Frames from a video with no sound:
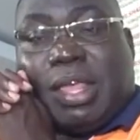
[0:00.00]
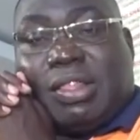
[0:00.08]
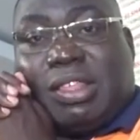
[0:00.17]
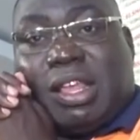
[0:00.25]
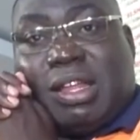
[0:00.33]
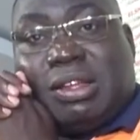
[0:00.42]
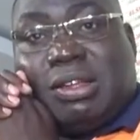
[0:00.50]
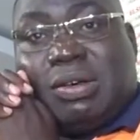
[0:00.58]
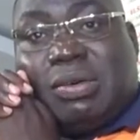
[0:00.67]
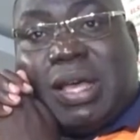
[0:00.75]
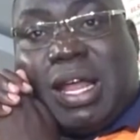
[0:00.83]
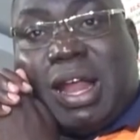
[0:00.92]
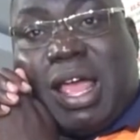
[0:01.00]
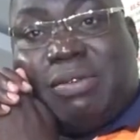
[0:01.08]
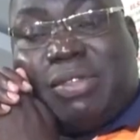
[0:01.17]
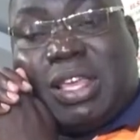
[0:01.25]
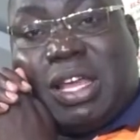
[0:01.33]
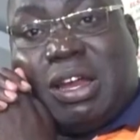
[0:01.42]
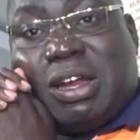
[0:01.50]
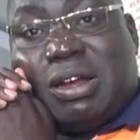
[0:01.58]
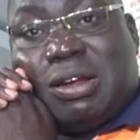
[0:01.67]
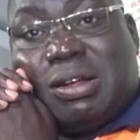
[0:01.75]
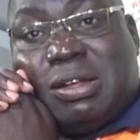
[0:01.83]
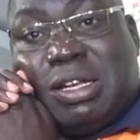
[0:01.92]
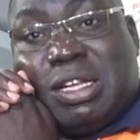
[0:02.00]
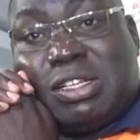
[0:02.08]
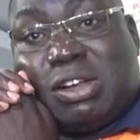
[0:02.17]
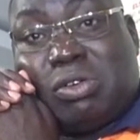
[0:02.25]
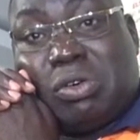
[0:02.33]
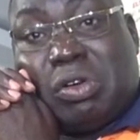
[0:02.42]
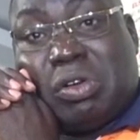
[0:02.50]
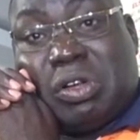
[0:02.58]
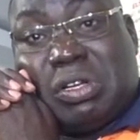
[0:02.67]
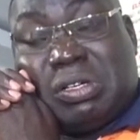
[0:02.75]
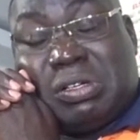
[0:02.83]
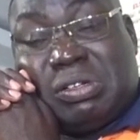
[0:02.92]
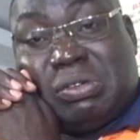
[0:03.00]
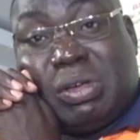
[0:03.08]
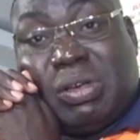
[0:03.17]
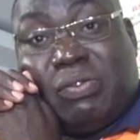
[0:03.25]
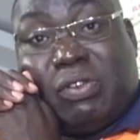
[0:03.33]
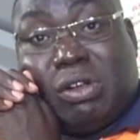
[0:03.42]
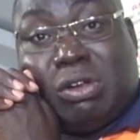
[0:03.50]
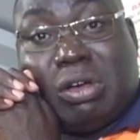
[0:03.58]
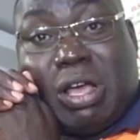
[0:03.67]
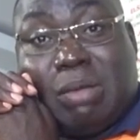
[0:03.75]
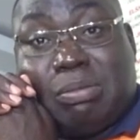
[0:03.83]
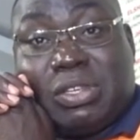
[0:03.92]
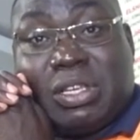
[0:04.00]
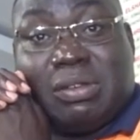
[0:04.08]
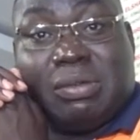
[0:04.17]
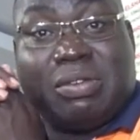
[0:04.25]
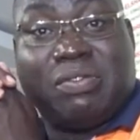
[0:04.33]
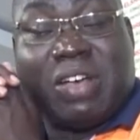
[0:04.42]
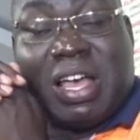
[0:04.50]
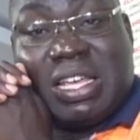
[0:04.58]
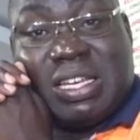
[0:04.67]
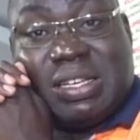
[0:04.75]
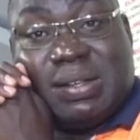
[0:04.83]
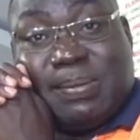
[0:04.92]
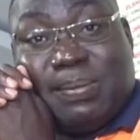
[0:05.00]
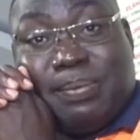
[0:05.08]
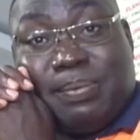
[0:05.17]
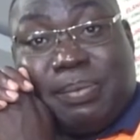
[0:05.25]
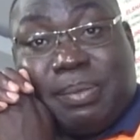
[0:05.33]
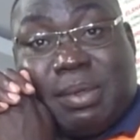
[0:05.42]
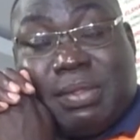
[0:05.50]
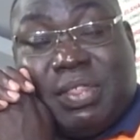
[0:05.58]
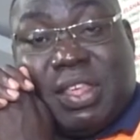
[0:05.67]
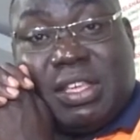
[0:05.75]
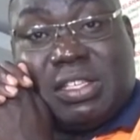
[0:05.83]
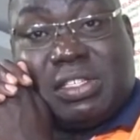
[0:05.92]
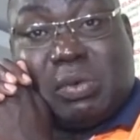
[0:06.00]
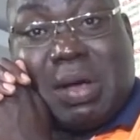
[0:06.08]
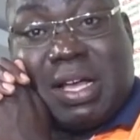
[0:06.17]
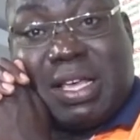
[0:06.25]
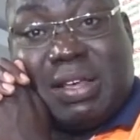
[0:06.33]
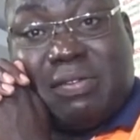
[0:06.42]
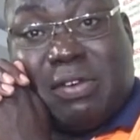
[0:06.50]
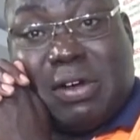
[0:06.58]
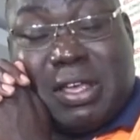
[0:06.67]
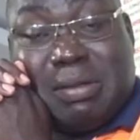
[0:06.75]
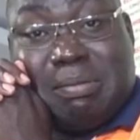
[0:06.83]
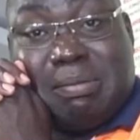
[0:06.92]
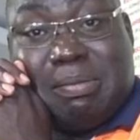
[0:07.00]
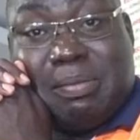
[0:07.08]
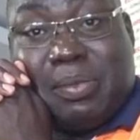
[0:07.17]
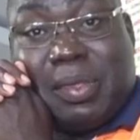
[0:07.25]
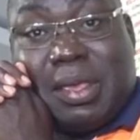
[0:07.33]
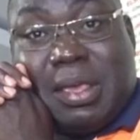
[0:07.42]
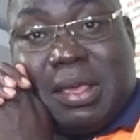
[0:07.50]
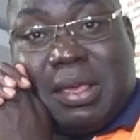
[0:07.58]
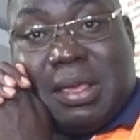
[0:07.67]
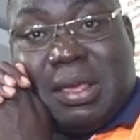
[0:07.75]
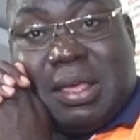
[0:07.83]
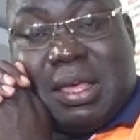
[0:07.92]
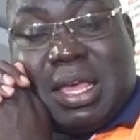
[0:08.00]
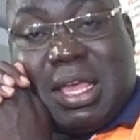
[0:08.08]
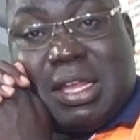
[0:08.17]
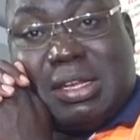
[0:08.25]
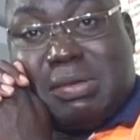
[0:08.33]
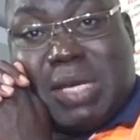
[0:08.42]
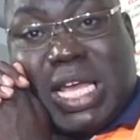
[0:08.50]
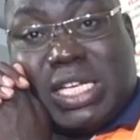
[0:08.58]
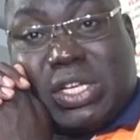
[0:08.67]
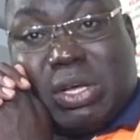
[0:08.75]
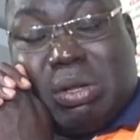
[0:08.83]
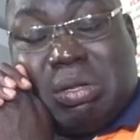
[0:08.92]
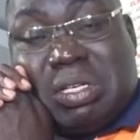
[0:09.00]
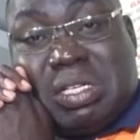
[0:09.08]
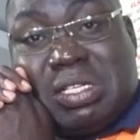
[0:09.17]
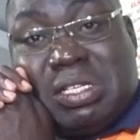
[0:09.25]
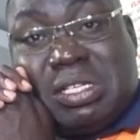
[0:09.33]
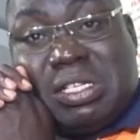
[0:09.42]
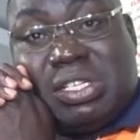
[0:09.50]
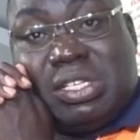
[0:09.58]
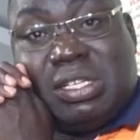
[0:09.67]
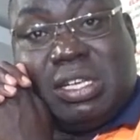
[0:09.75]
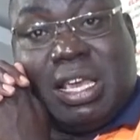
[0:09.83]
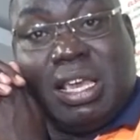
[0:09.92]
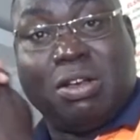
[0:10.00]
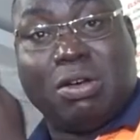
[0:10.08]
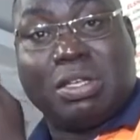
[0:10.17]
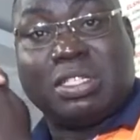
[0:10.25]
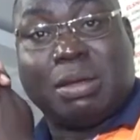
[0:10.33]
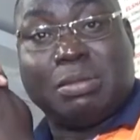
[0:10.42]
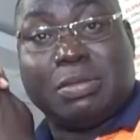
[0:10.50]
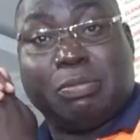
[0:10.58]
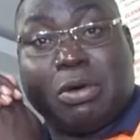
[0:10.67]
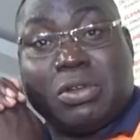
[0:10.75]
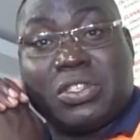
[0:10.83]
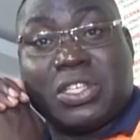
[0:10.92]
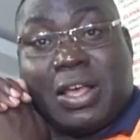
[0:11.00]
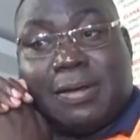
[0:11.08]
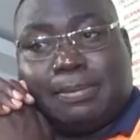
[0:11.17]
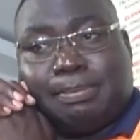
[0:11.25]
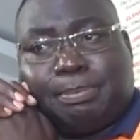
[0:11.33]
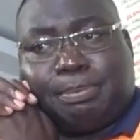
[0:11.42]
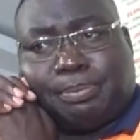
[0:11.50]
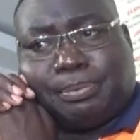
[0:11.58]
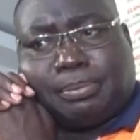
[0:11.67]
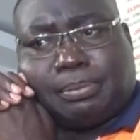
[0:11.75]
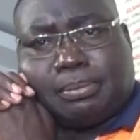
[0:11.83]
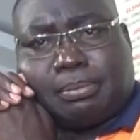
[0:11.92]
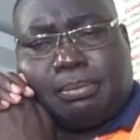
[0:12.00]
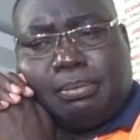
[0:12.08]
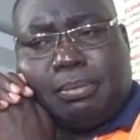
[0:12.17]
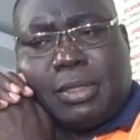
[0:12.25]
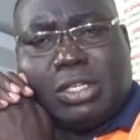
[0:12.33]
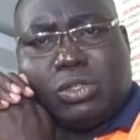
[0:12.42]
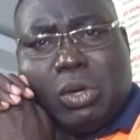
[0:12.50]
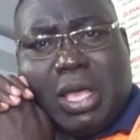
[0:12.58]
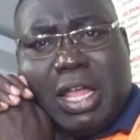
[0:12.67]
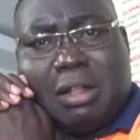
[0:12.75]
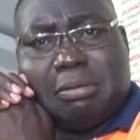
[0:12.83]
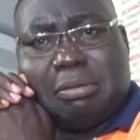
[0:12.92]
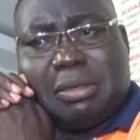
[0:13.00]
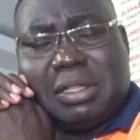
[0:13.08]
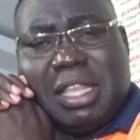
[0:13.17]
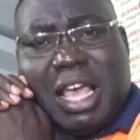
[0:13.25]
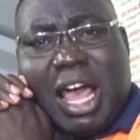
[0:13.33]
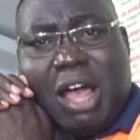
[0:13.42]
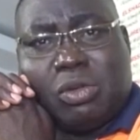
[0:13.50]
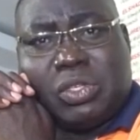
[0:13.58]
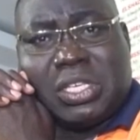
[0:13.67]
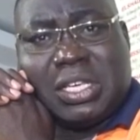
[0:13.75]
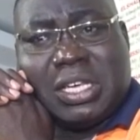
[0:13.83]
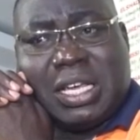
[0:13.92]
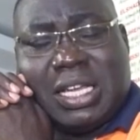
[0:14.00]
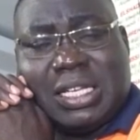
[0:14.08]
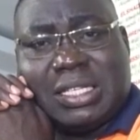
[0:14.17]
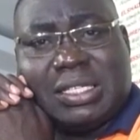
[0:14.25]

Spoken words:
And then we arrive there later on doing follow-ups, and we find things working for him. And we are told he got some sponsor to help with the housing